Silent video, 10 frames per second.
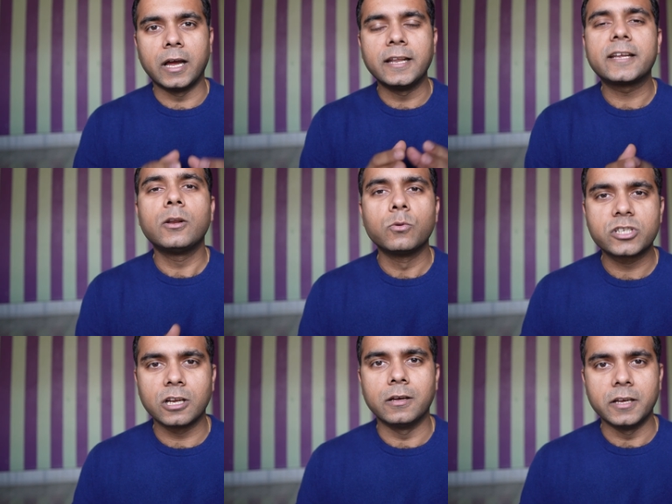
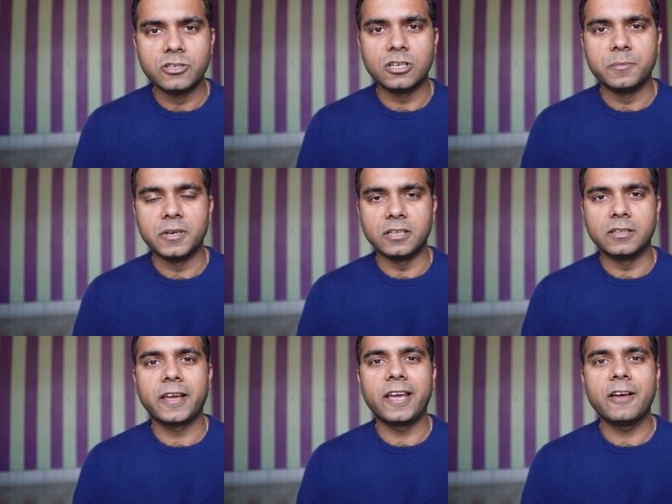Anerkennungsteller in Germany,
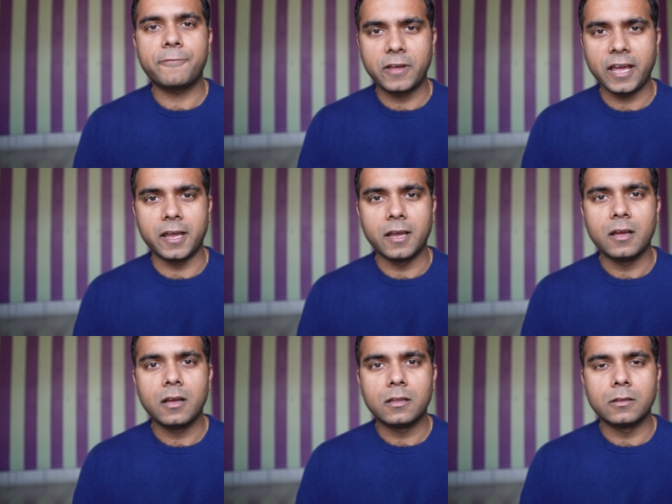the GfK,
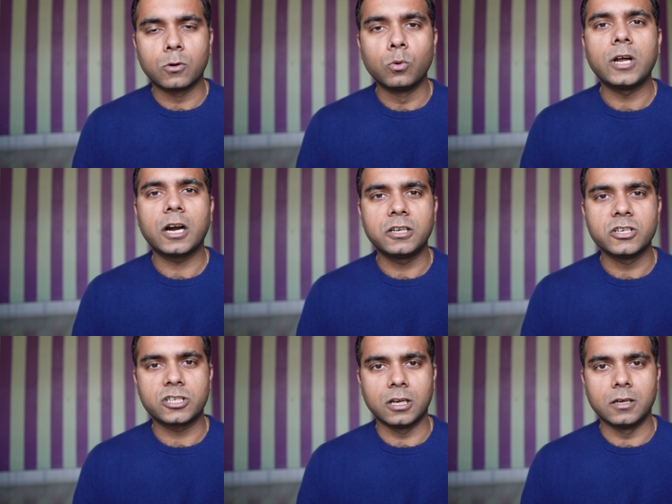the
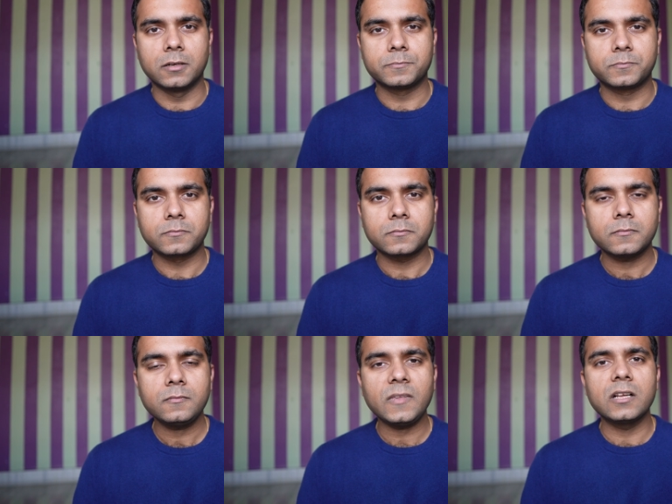Gutachtensteller.
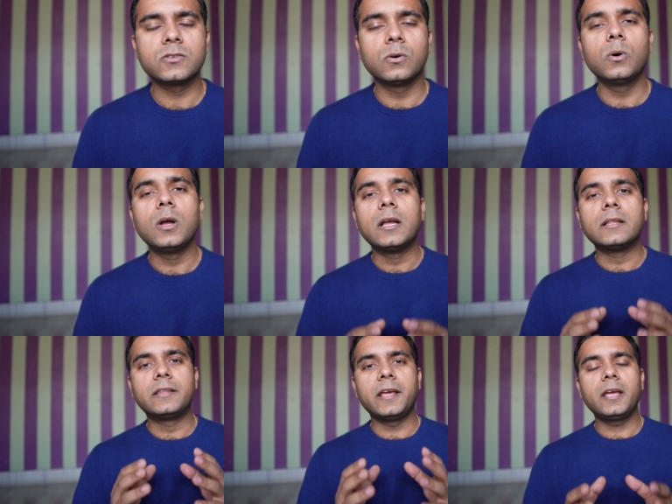So
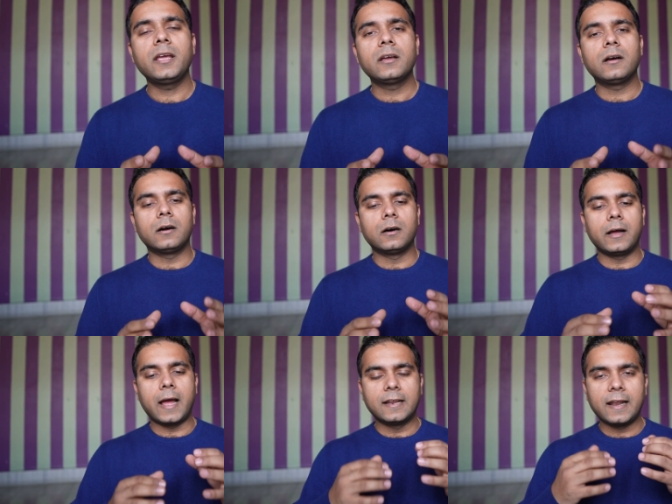they
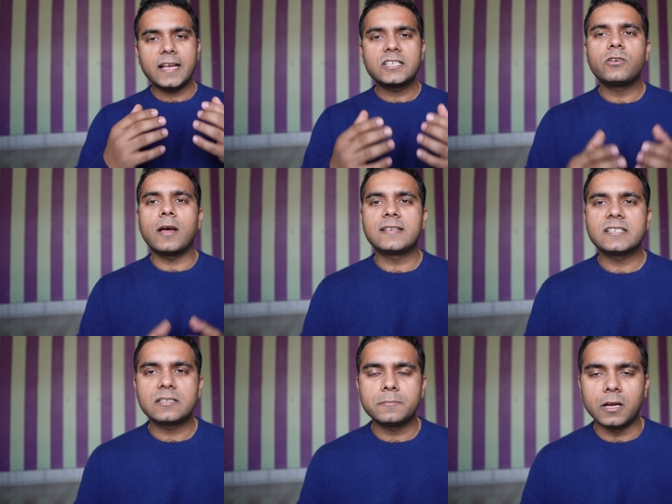analyze your
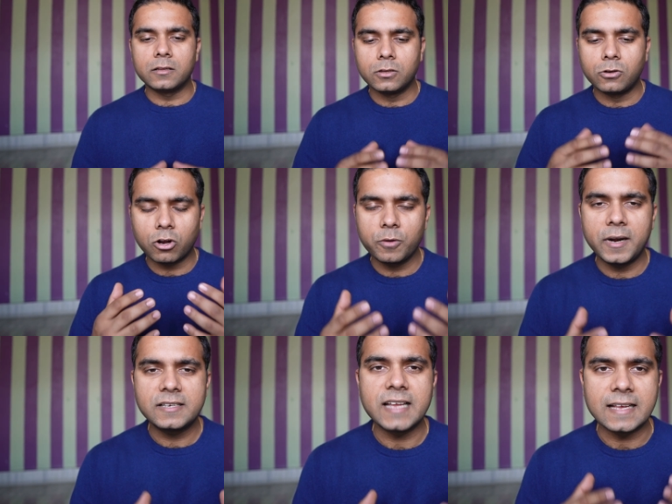assess your
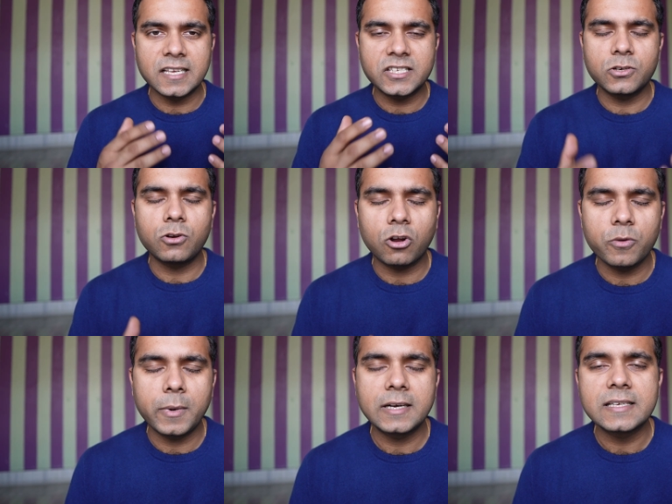
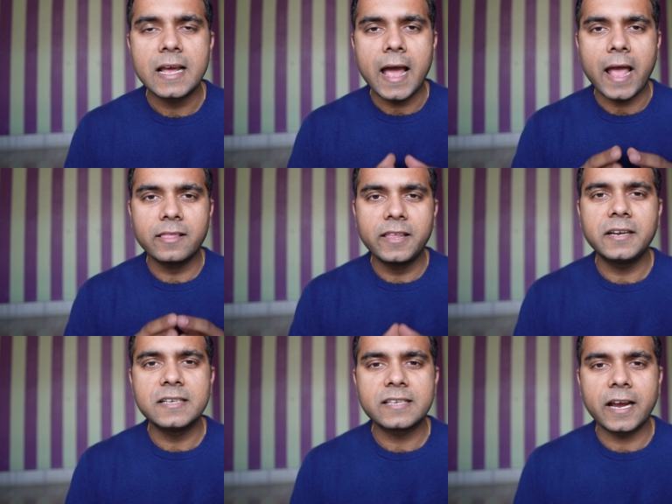documents, and they
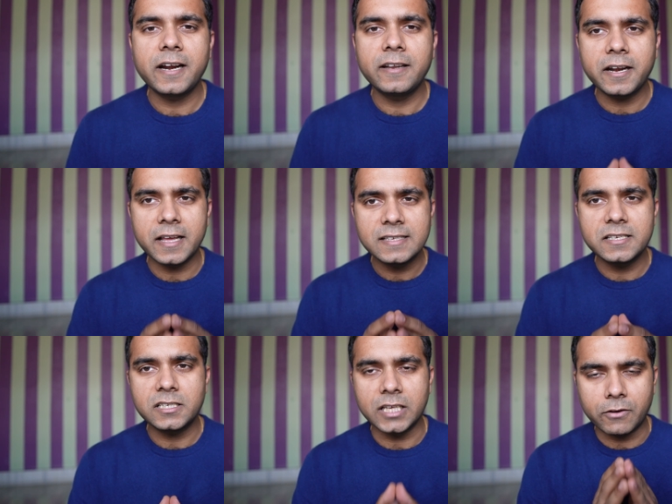decide that is
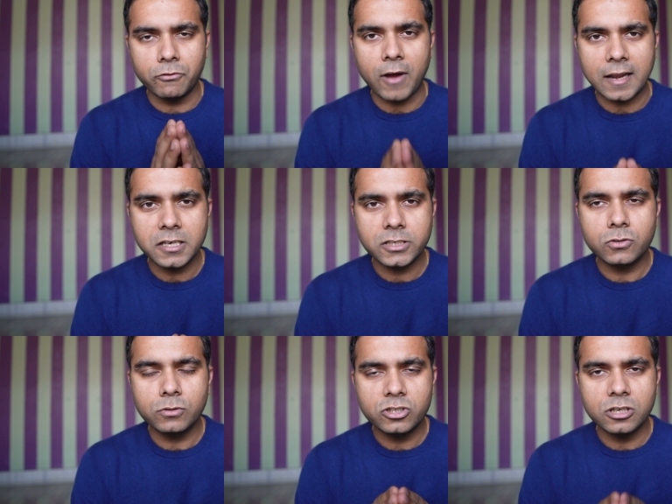it equivalent
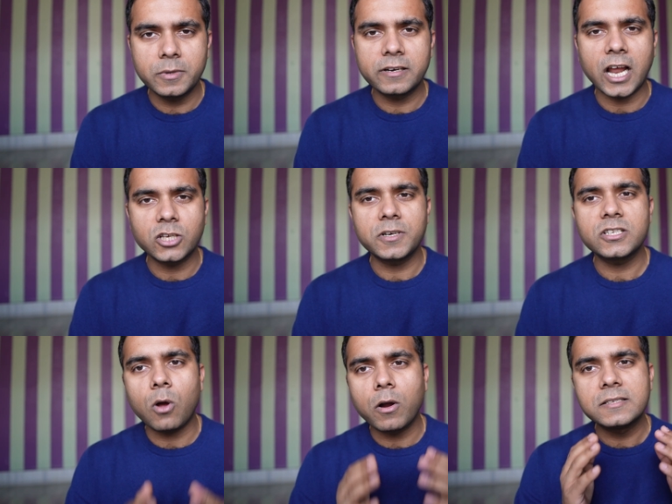to the German
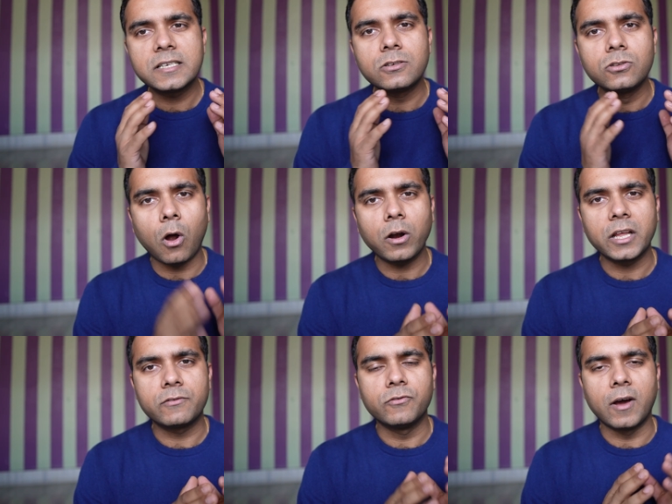graduates or is it not
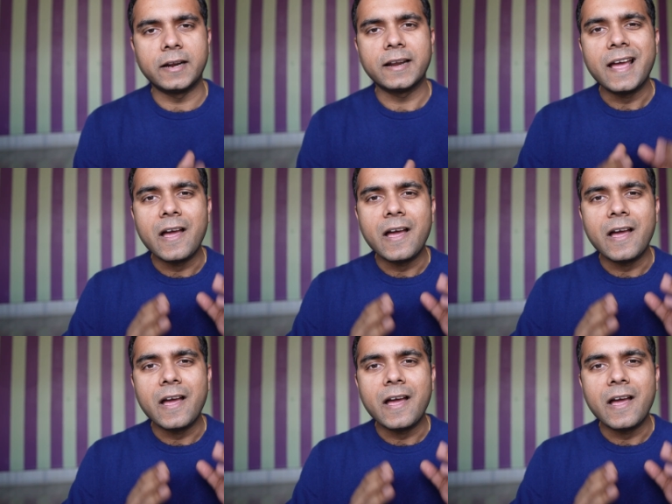equivalent.